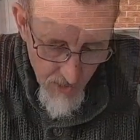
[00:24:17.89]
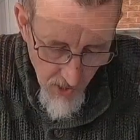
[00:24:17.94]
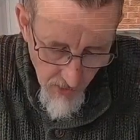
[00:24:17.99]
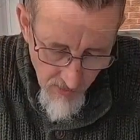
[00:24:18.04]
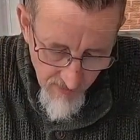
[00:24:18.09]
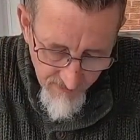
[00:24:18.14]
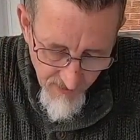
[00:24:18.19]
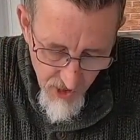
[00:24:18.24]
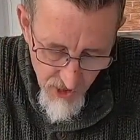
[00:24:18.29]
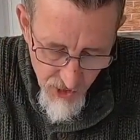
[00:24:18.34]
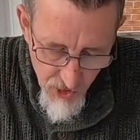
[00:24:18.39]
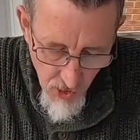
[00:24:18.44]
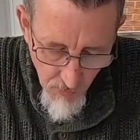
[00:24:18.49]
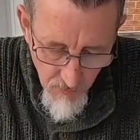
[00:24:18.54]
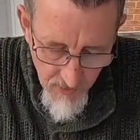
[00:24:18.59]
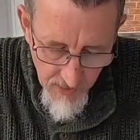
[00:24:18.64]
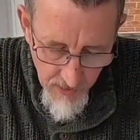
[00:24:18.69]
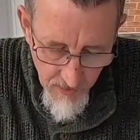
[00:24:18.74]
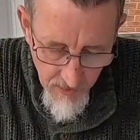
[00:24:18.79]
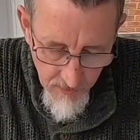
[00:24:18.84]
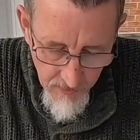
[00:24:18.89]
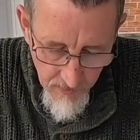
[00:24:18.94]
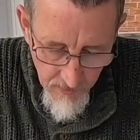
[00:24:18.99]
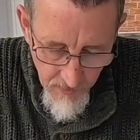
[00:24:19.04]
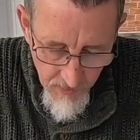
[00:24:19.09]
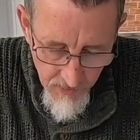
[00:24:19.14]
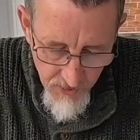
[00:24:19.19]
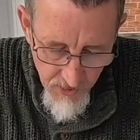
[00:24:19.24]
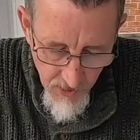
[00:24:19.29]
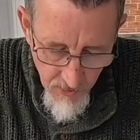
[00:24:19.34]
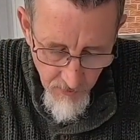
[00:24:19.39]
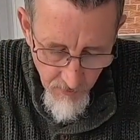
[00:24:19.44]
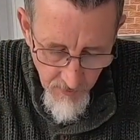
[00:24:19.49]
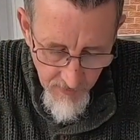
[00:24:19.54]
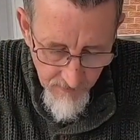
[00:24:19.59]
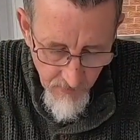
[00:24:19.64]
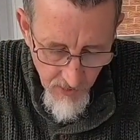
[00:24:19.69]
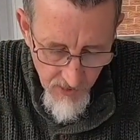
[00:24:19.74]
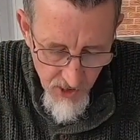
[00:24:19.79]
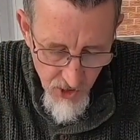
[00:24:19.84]
So the first job we're gonna do,
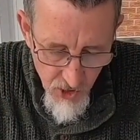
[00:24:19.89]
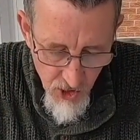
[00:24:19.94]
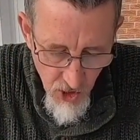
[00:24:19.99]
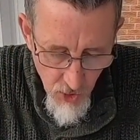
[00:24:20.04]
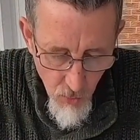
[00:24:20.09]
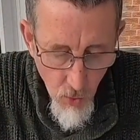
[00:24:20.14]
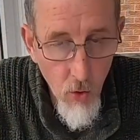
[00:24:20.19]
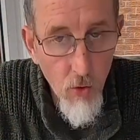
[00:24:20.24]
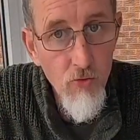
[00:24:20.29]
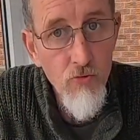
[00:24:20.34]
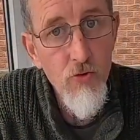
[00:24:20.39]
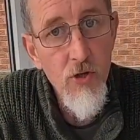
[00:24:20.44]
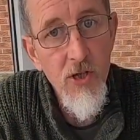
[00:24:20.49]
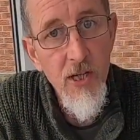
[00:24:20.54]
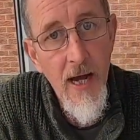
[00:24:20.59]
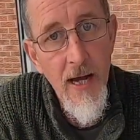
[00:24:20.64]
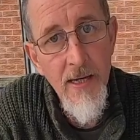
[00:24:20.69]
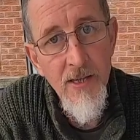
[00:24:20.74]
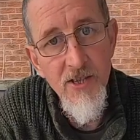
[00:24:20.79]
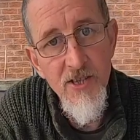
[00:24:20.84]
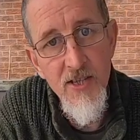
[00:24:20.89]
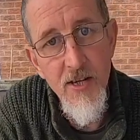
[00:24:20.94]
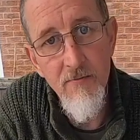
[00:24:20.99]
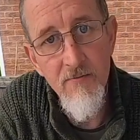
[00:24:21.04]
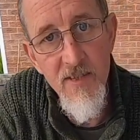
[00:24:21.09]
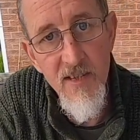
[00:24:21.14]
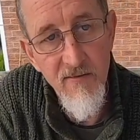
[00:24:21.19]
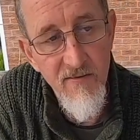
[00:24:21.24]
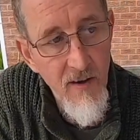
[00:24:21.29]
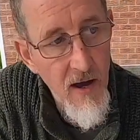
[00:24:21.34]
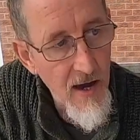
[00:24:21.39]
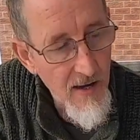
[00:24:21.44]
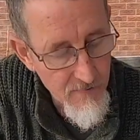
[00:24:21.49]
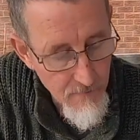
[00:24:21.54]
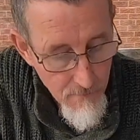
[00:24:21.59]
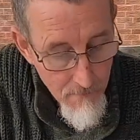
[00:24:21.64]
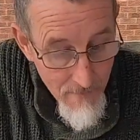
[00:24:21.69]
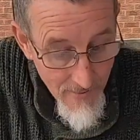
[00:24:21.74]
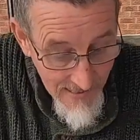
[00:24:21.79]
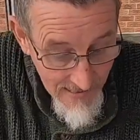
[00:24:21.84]
we've got this
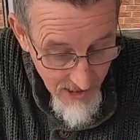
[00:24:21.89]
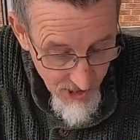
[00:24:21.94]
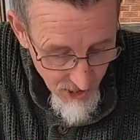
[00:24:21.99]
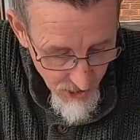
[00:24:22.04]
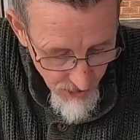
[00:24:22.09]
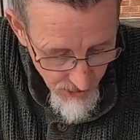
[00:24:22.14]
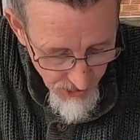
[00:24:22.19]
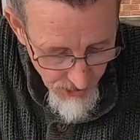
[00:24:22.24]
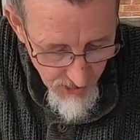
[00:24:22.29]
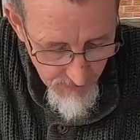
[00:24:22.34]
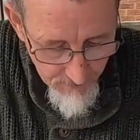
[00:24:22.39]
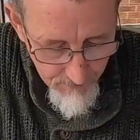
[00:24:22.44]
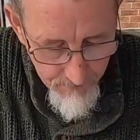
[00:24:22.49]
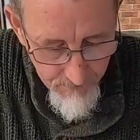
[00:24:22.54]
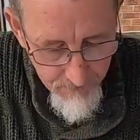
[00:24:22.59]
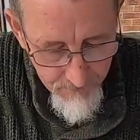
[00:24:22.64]
275 metres,